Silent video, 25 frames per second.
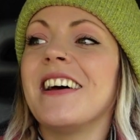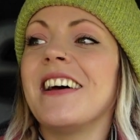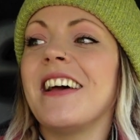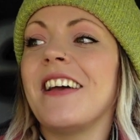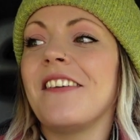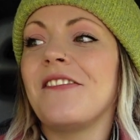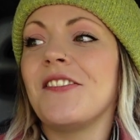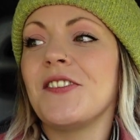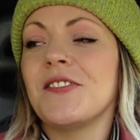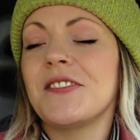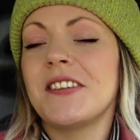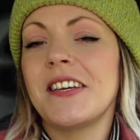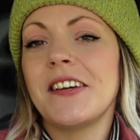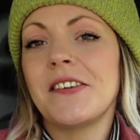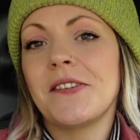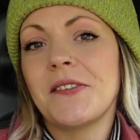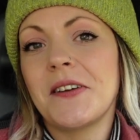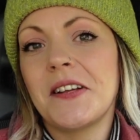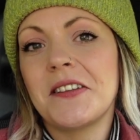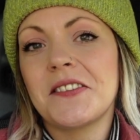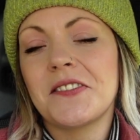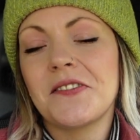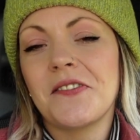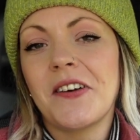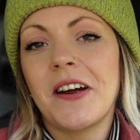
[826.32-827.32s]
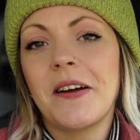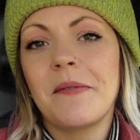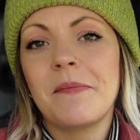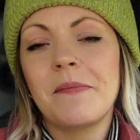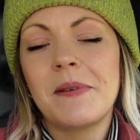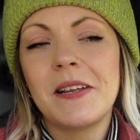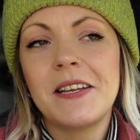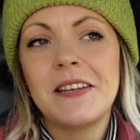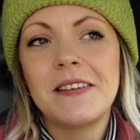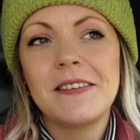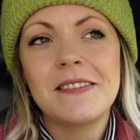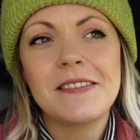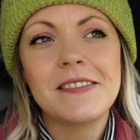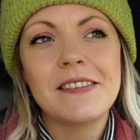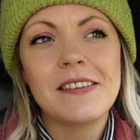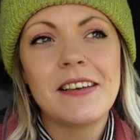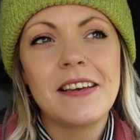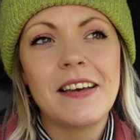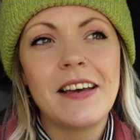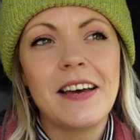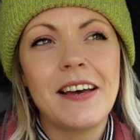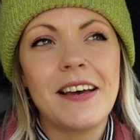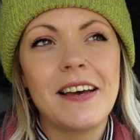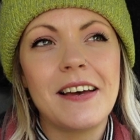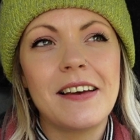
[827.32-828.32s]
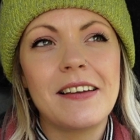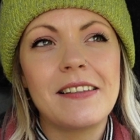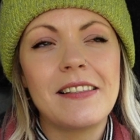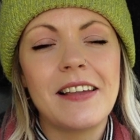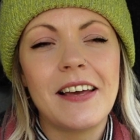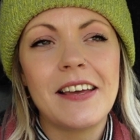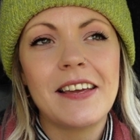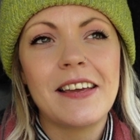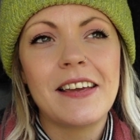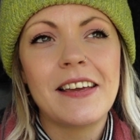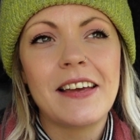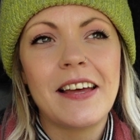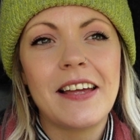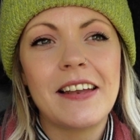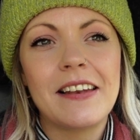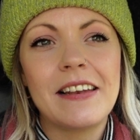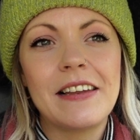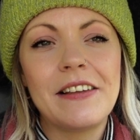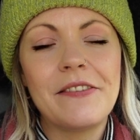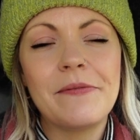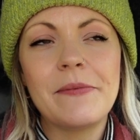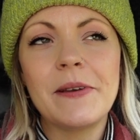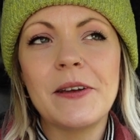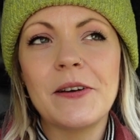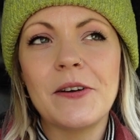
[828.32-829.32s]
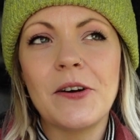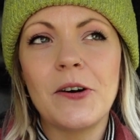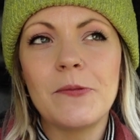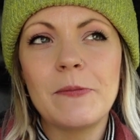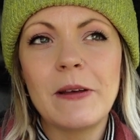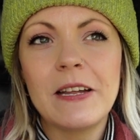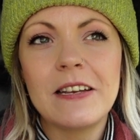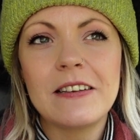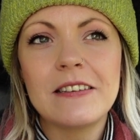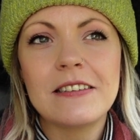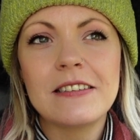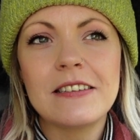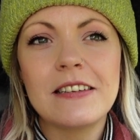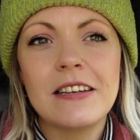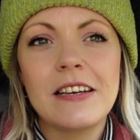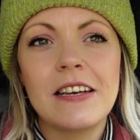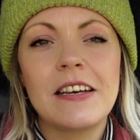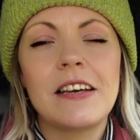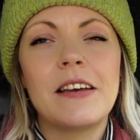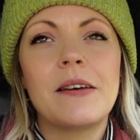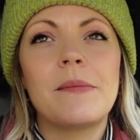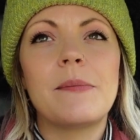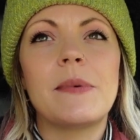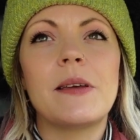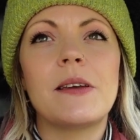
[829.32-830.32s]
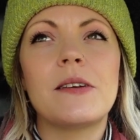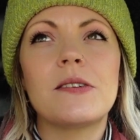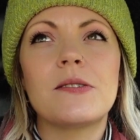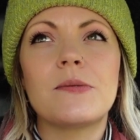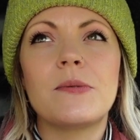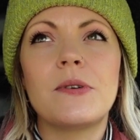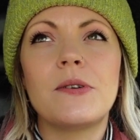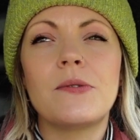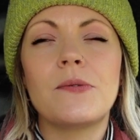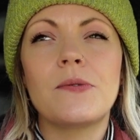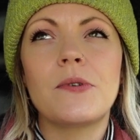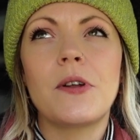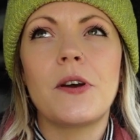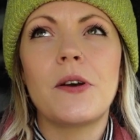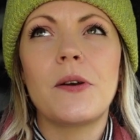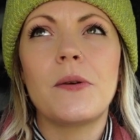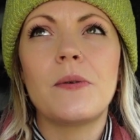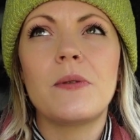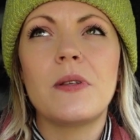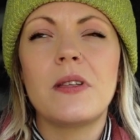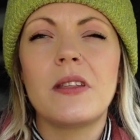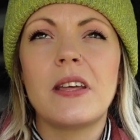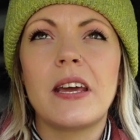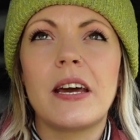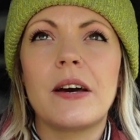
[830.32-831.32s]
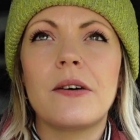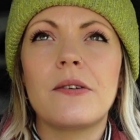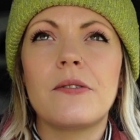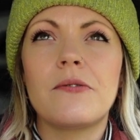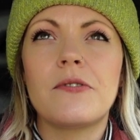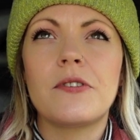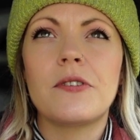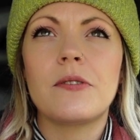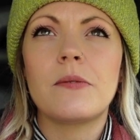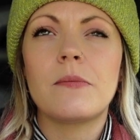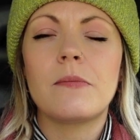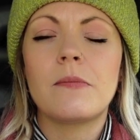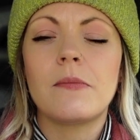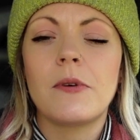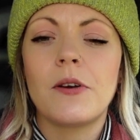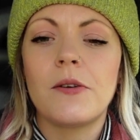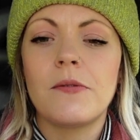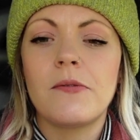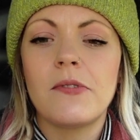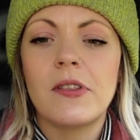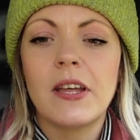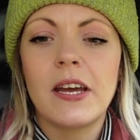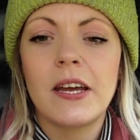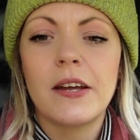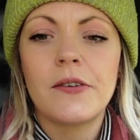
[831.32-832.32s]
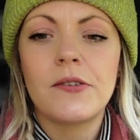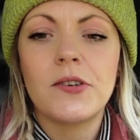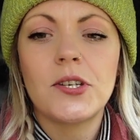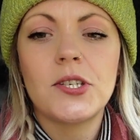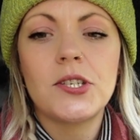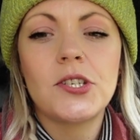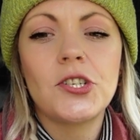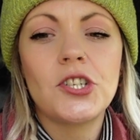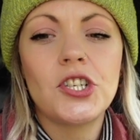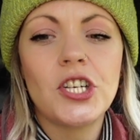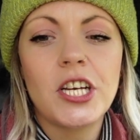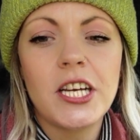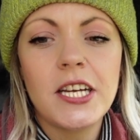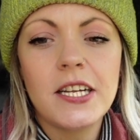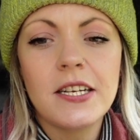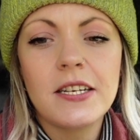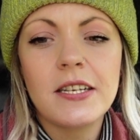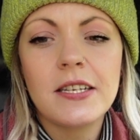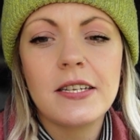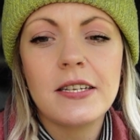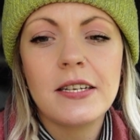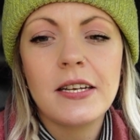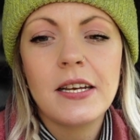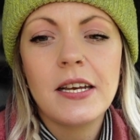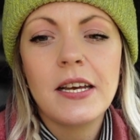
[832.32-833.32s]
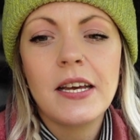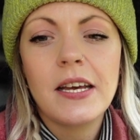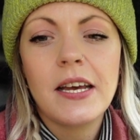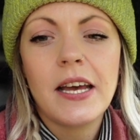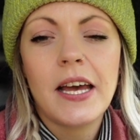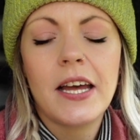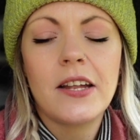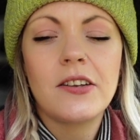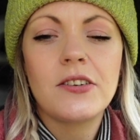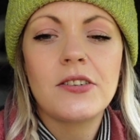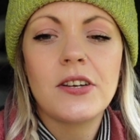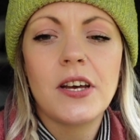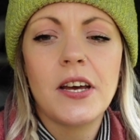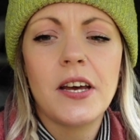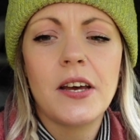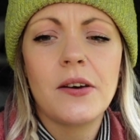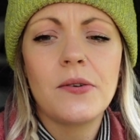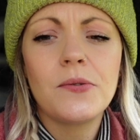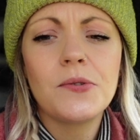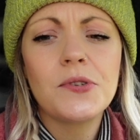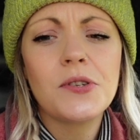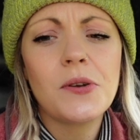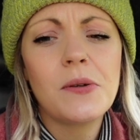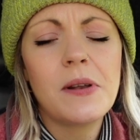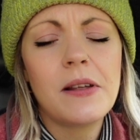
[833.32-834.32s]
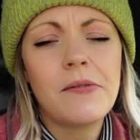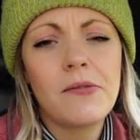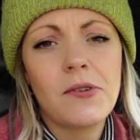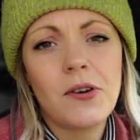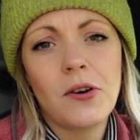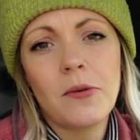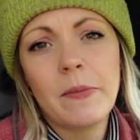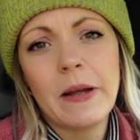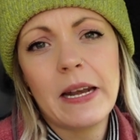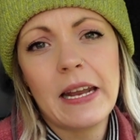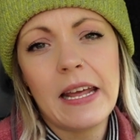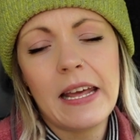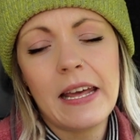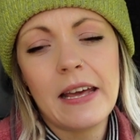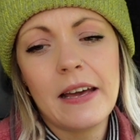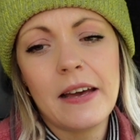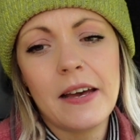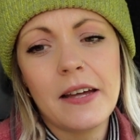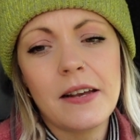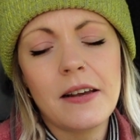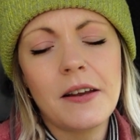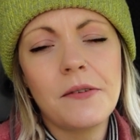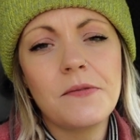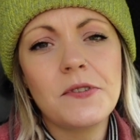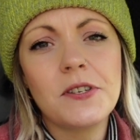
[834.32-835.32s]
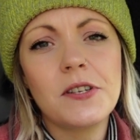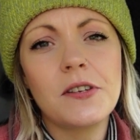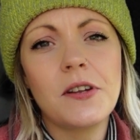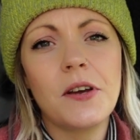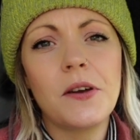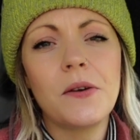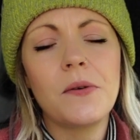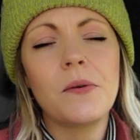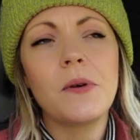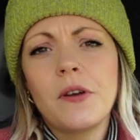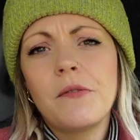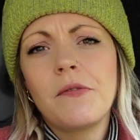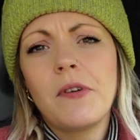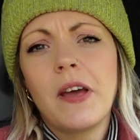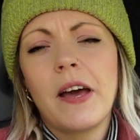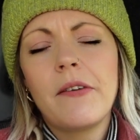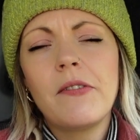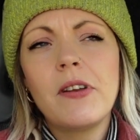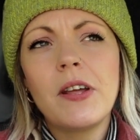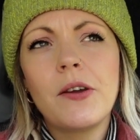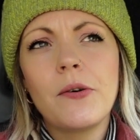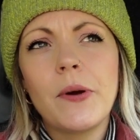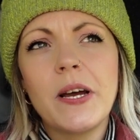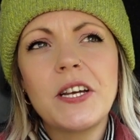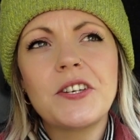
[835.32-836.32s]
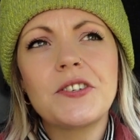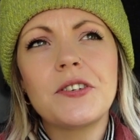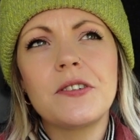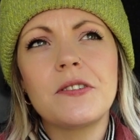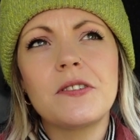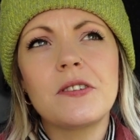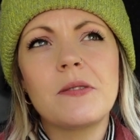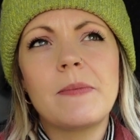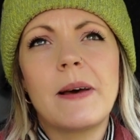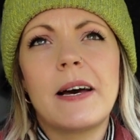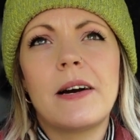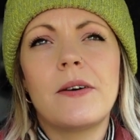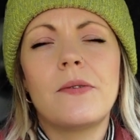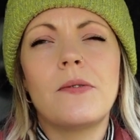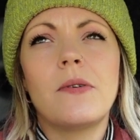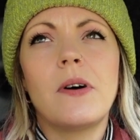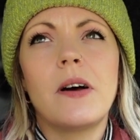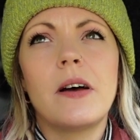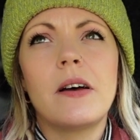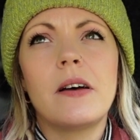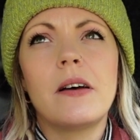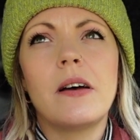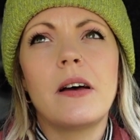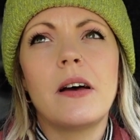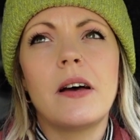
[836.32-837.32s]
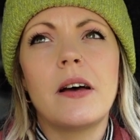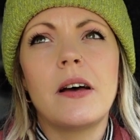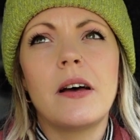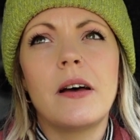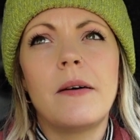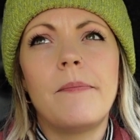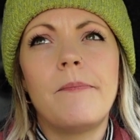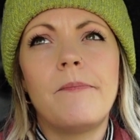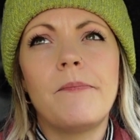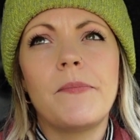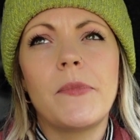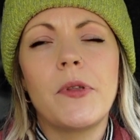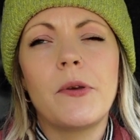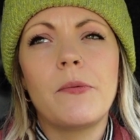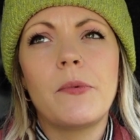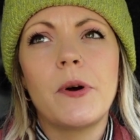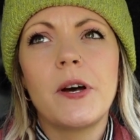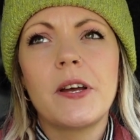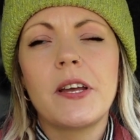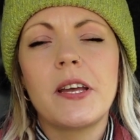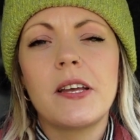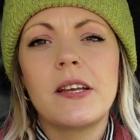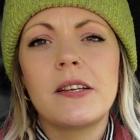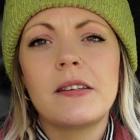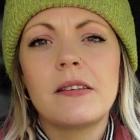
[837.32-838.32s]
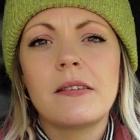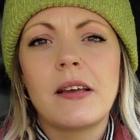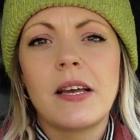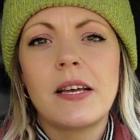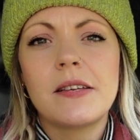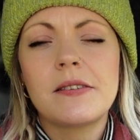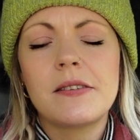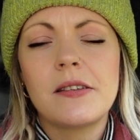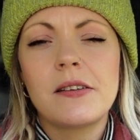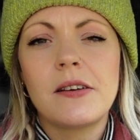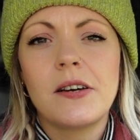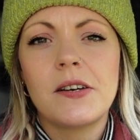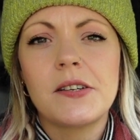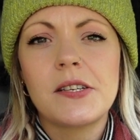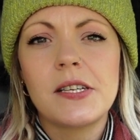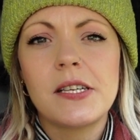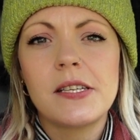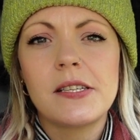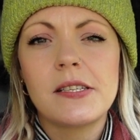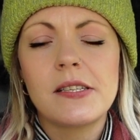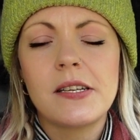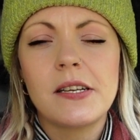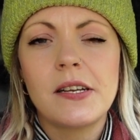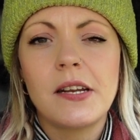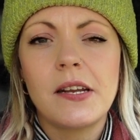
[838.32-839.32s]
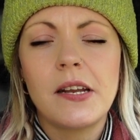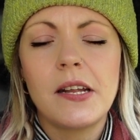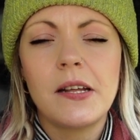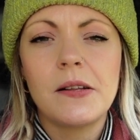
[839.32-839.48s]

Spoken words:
if you see it on Instagram, please like and leave me a comment, because we all know that the algorithm over there is shit. And also leave a comment here, I'd love to know. So if you have any questions about working as an artist and an